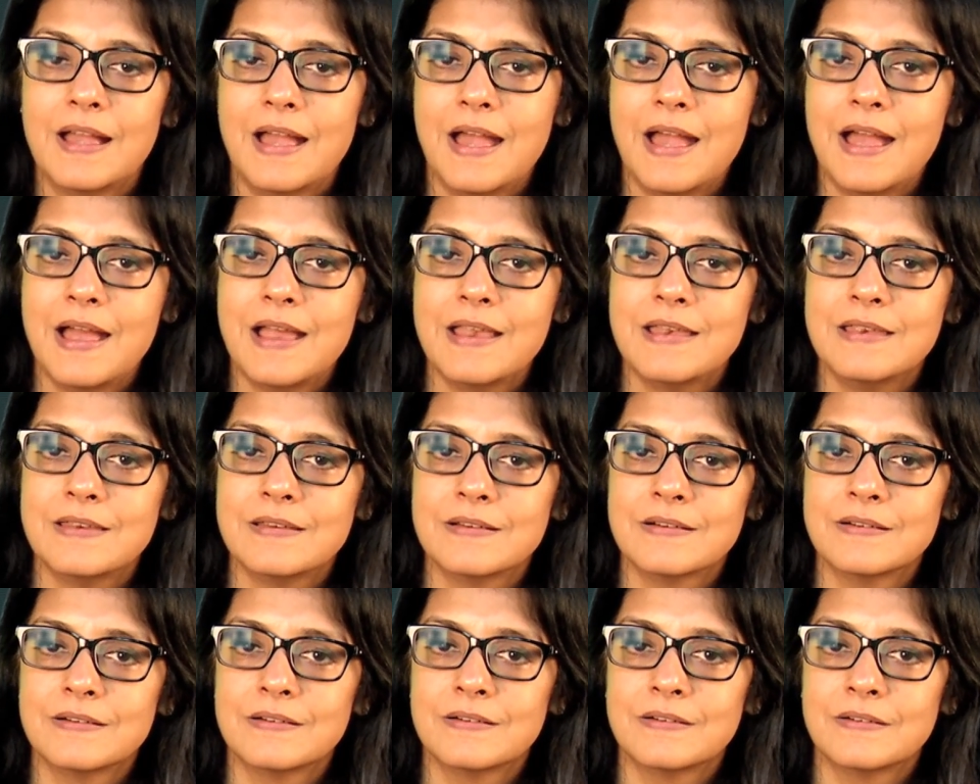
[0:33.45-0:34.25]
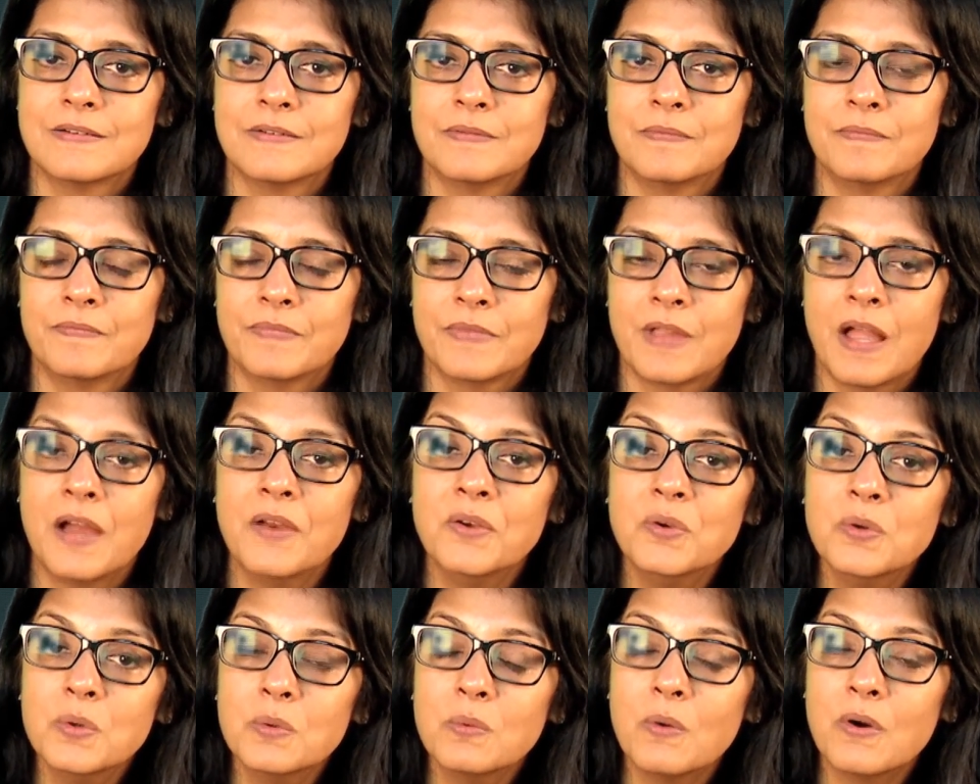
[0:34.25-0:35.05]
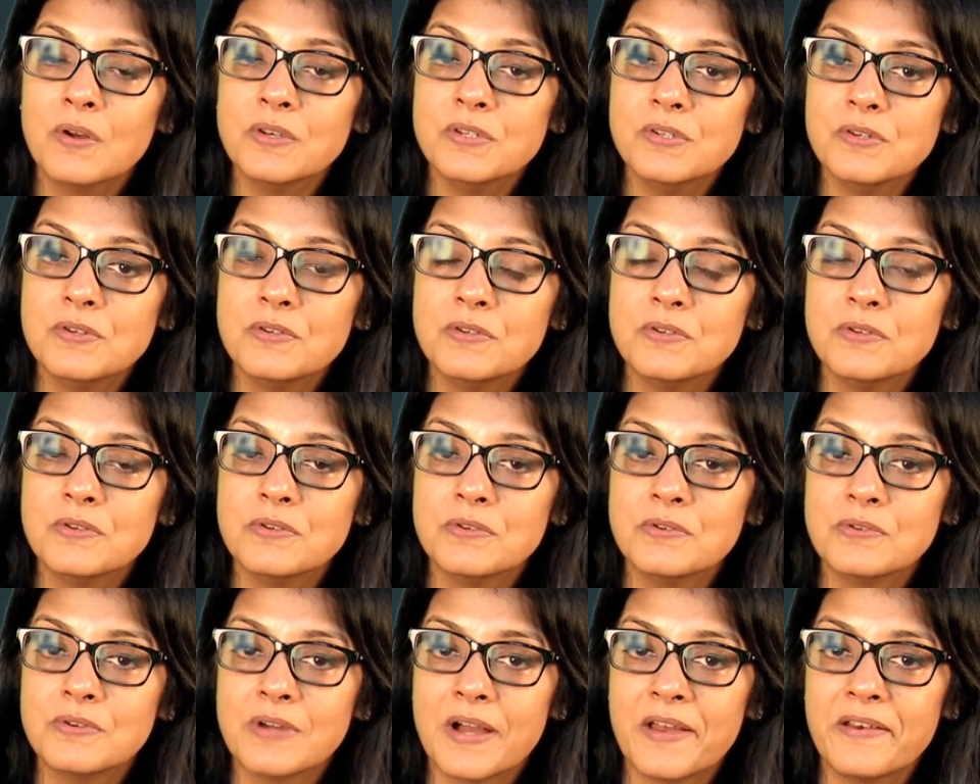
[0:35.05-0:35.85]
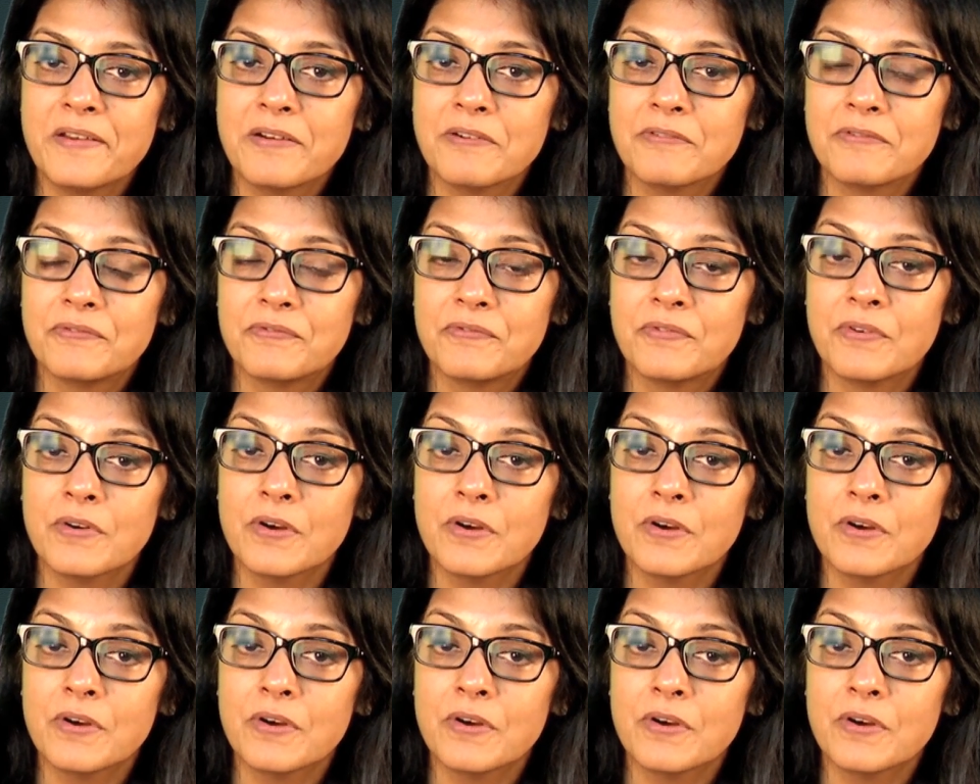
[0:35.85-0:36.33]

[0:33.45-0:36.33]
and I do want you to kind of